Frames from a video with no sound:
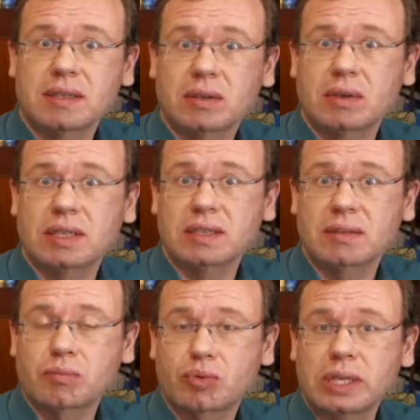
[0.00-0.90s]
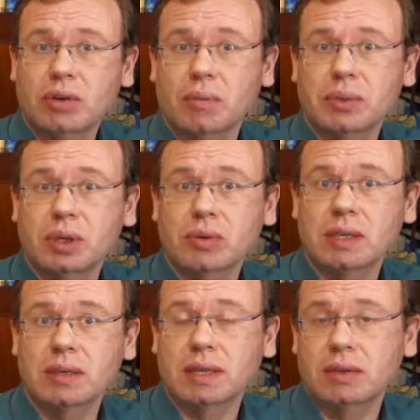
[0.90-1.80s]
So this is
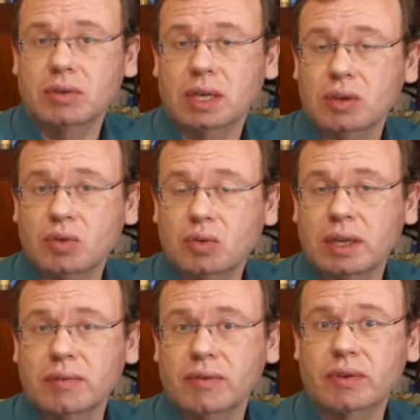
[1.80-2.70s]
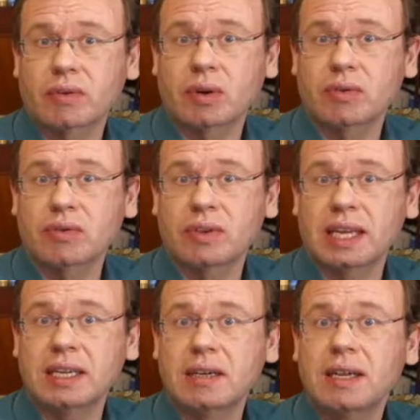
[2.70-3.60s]
pre-computed and you can do that with the ground truth
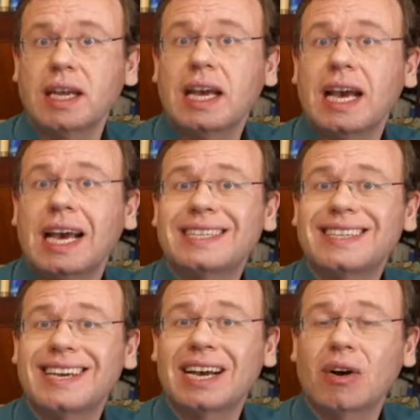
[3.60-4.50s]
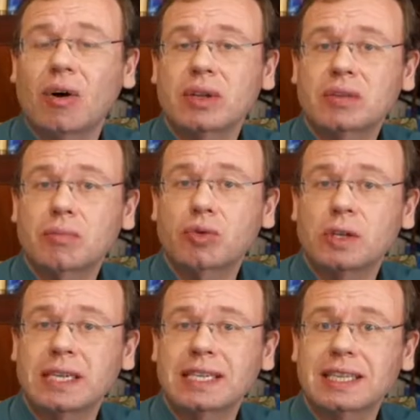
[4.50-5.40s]
data, and they are also
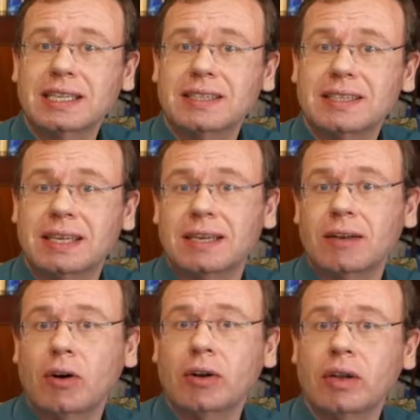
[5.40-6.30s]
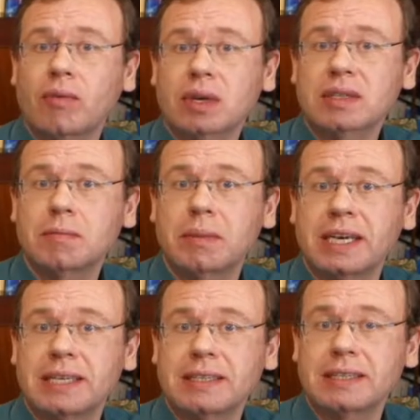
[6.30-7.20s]
predicting this then on a voxel
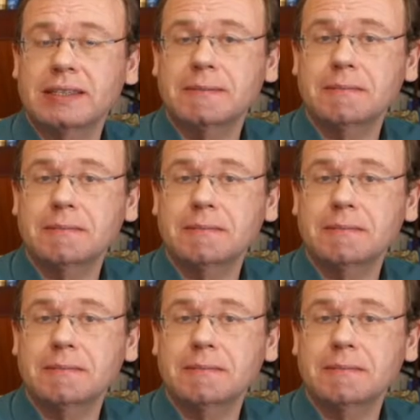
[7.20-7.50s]
basis.